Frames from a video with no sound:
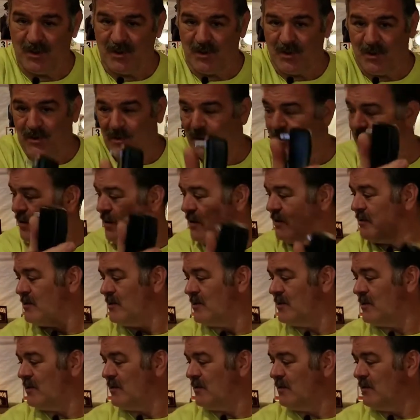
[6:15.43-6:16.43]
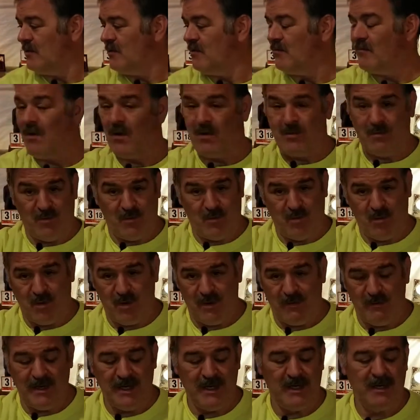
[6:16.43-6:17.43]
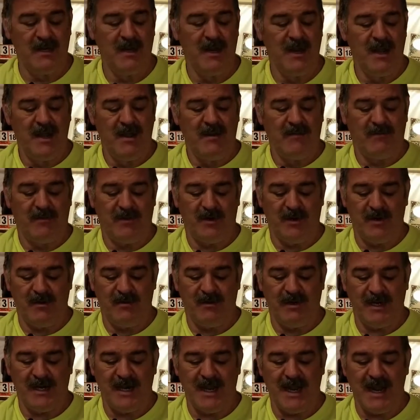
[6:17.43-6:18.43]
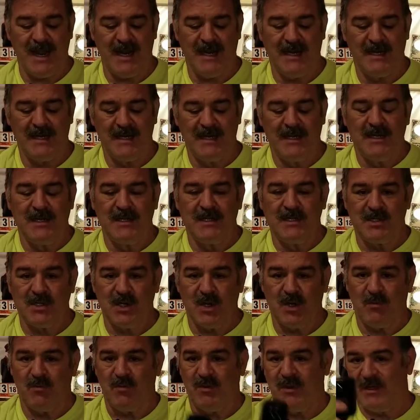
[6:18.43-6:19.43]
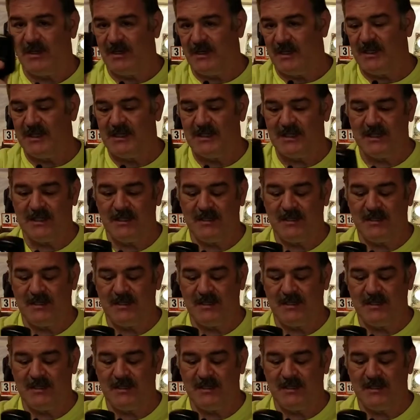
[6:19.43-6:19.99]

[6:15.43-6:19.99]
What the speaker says: Kudos to Mobile Warming for doing that. So you plug this